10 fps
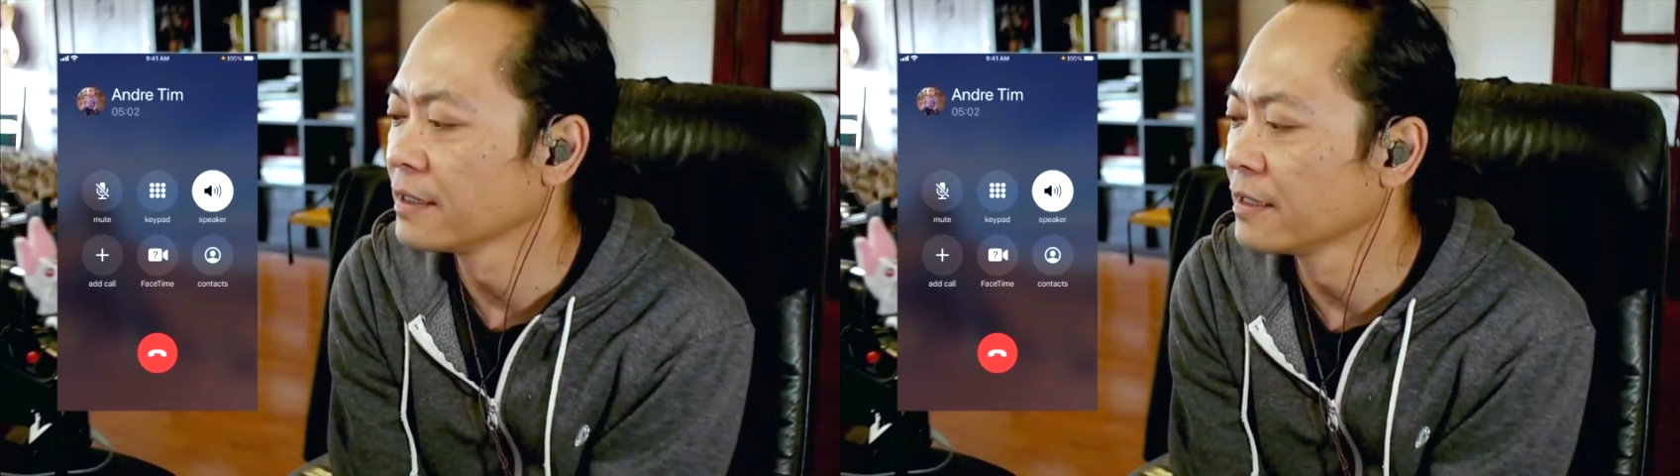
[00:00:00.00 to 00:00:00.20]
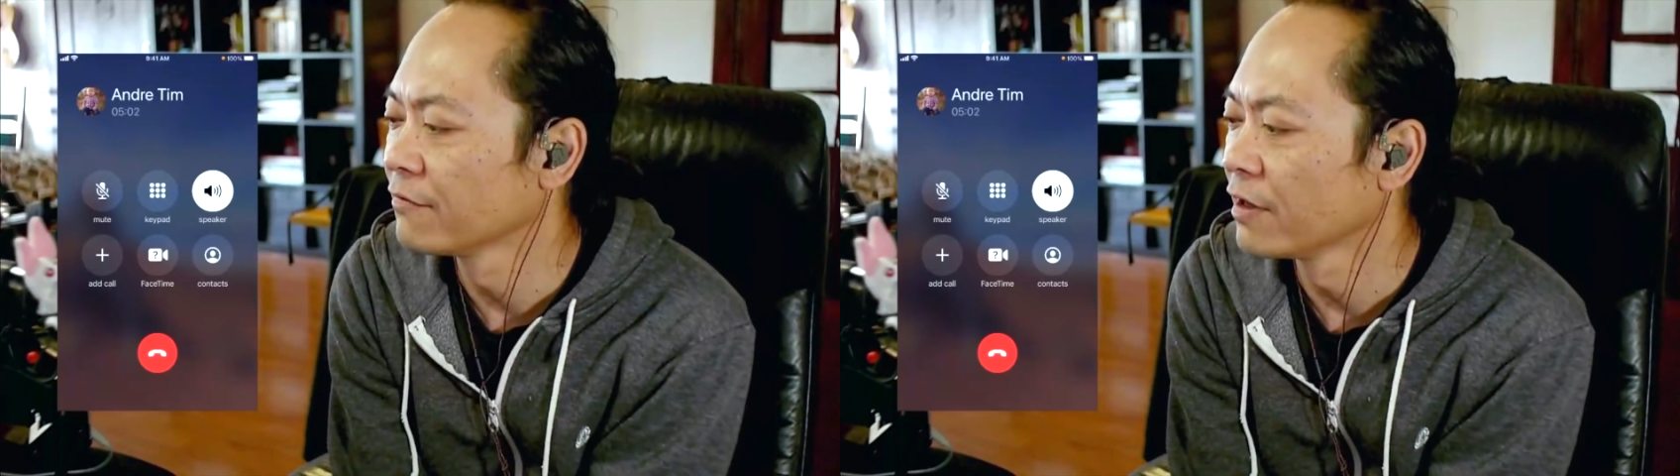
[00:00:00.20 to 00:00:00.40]

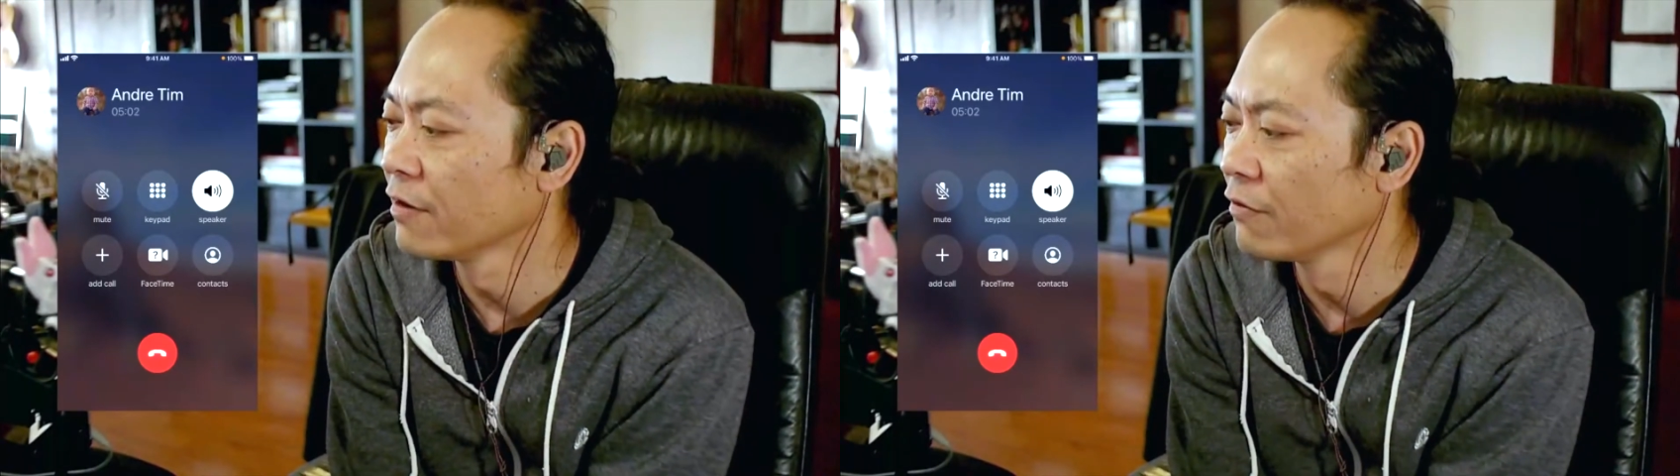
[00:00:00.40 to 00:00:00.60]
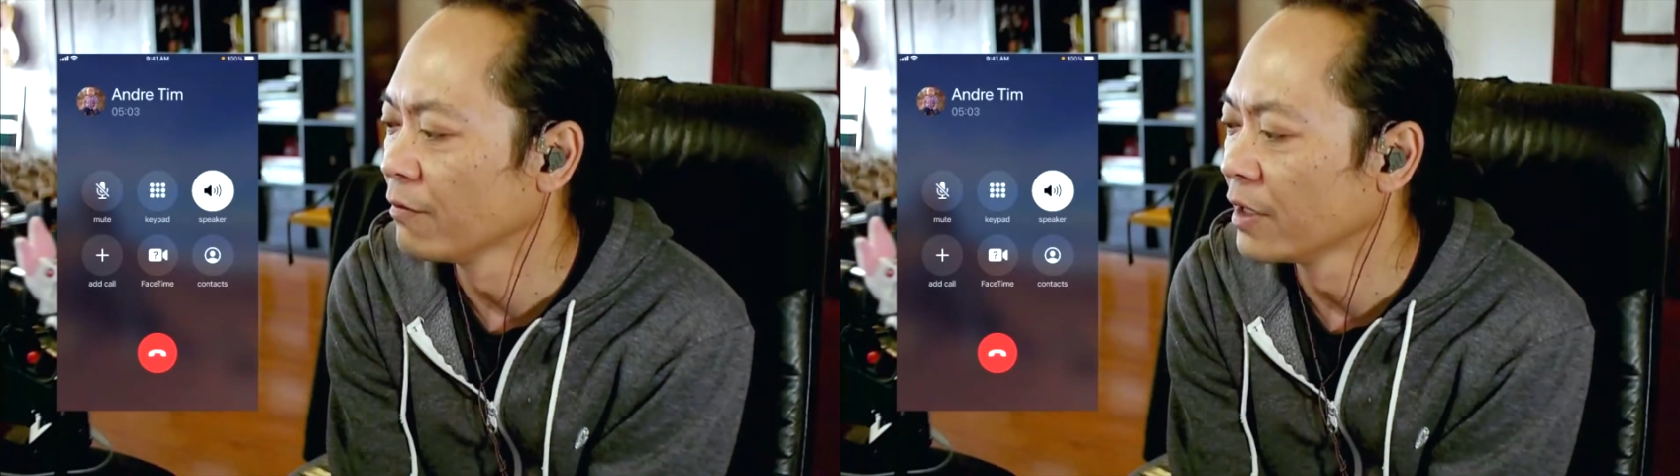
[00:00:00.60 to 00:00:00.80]
Give
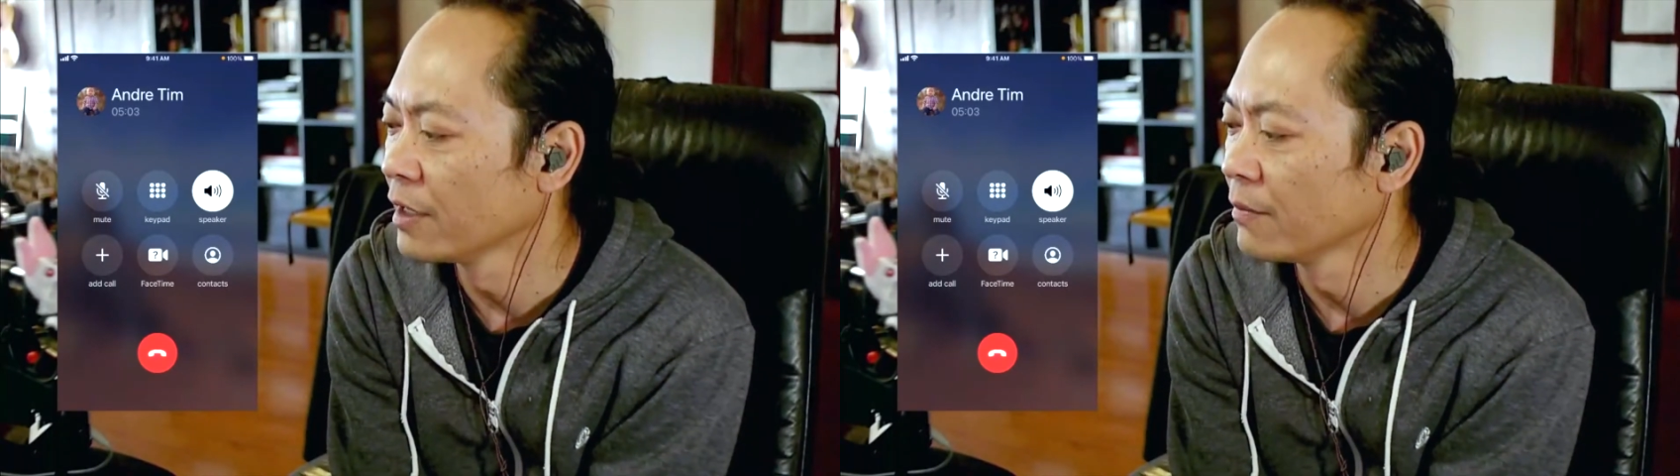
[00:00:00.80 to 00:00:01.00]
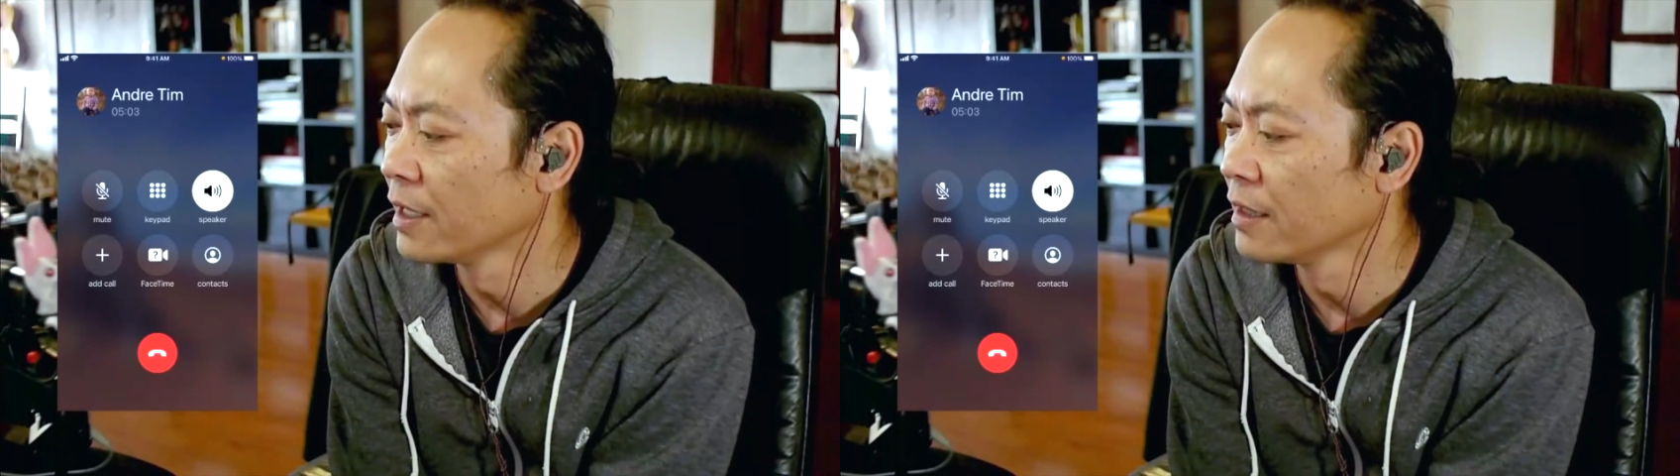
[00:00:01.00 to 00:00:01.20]

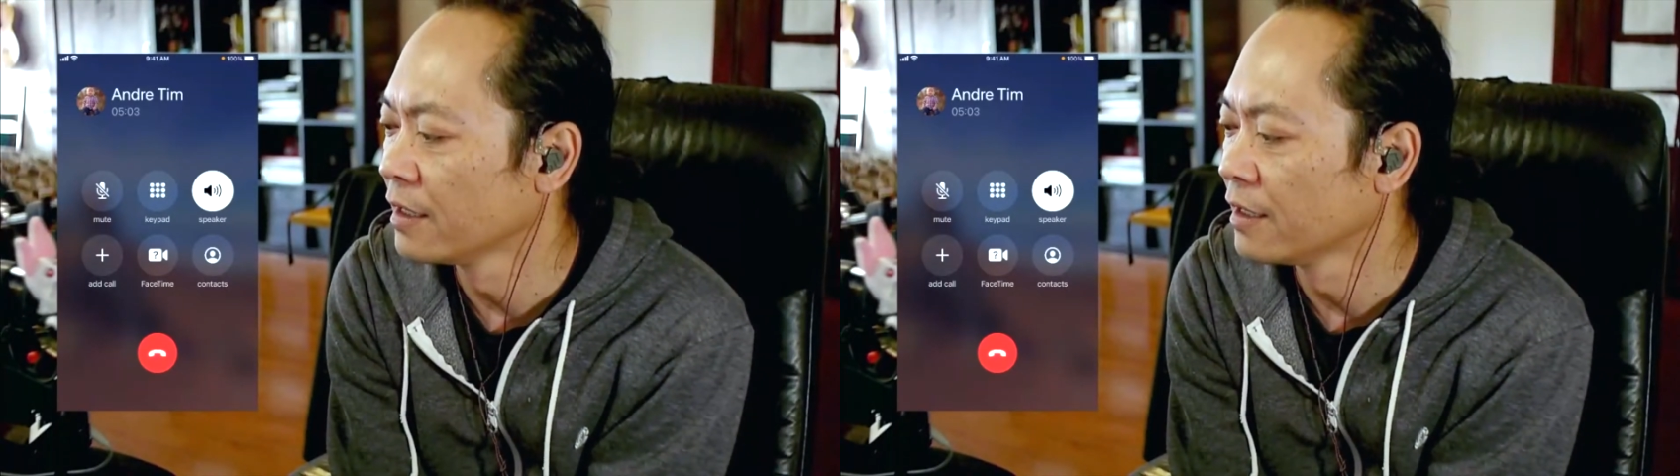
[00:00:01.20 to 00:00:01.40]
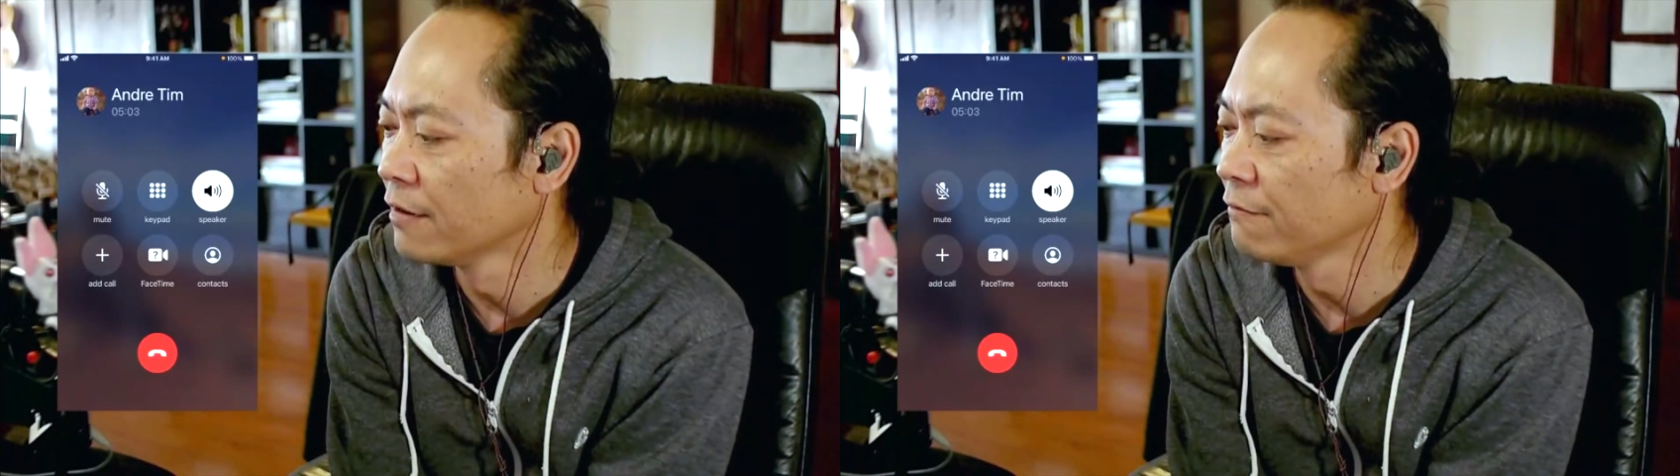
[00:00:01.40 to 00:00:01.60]
everybody my
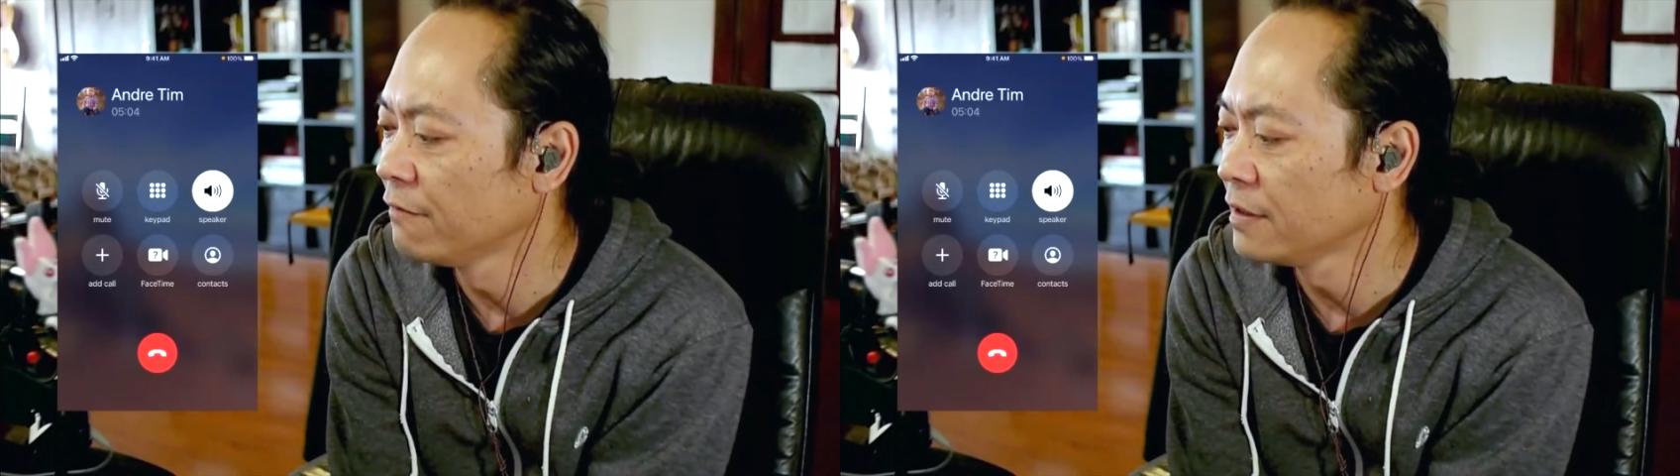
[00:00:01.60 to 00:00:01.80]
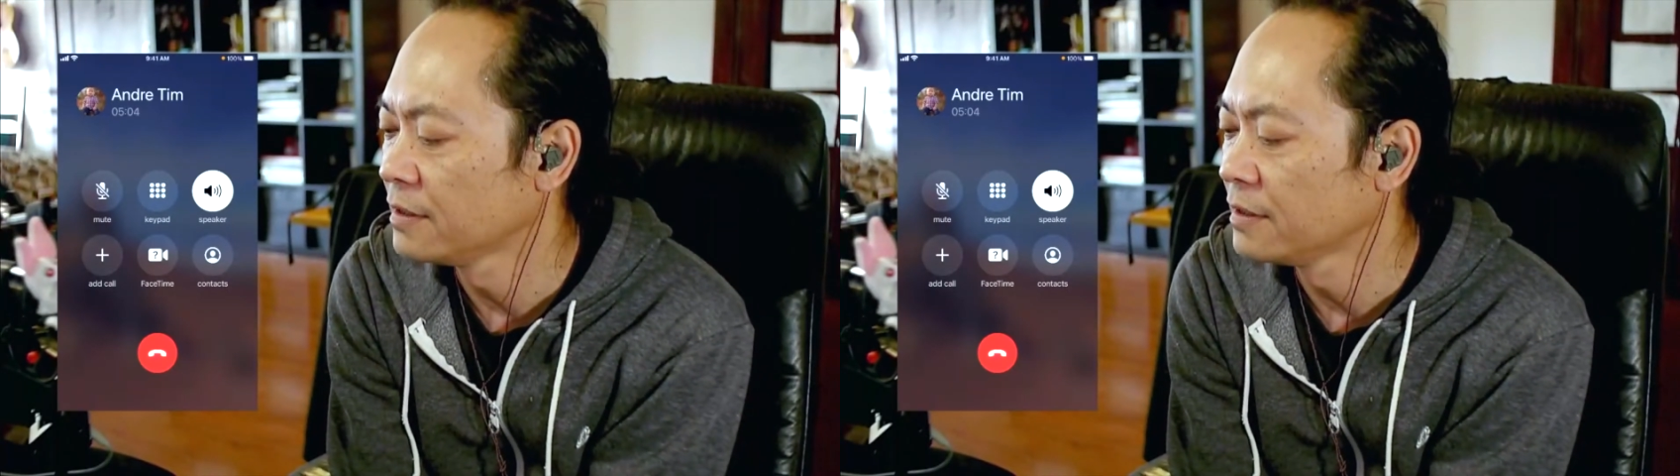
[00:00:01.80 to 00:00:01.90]
love.